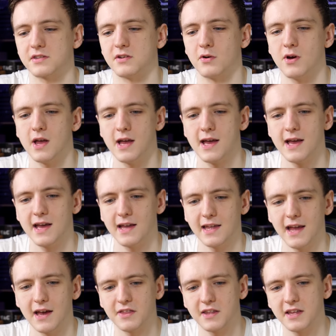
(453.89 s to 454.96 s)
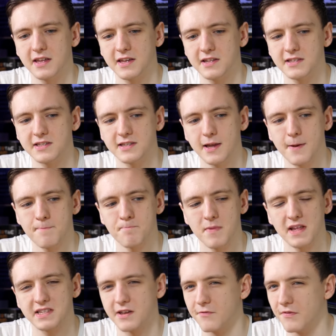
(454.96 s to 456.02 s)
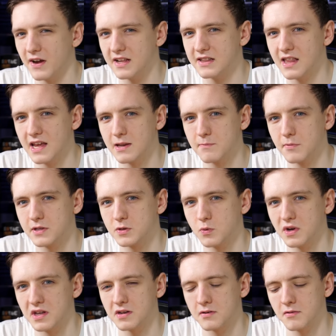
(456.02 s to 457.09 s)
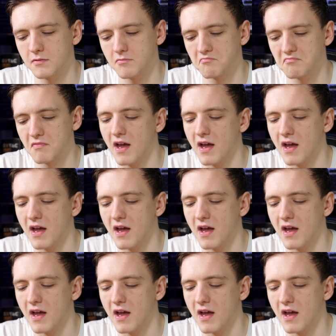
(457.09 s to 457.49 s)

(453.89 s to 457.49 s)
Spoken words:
So yeah, I think it's a fine line between